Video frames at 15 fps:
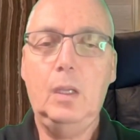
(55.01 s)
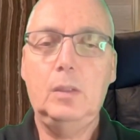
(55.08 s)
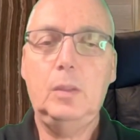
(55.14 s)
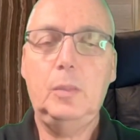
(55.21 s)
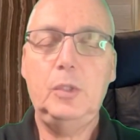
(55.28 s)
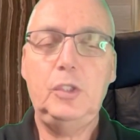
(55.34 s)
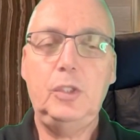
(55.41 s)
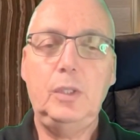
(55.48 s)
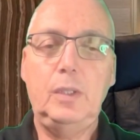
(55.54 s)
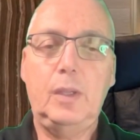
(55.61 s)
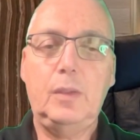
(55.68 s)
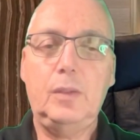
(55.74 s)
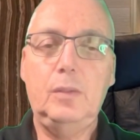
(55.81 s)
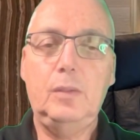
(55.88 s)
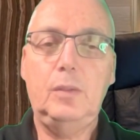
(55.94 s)
the machine
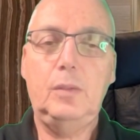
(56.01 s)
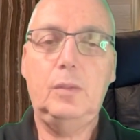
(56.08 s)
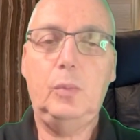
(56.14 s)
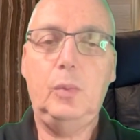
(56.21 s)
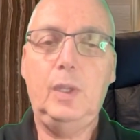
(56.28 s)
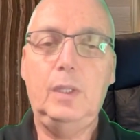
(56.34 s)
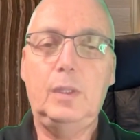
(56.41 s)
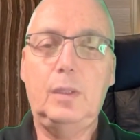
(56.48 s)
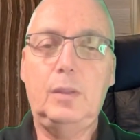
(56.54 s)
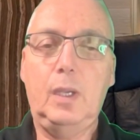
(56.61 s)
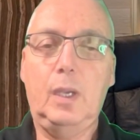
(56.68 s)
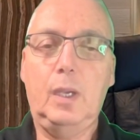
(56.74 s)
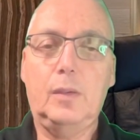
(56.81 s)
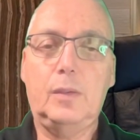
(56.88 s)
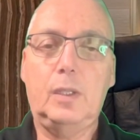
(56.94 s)
doesn't read the
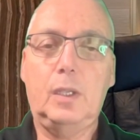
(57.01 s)
text.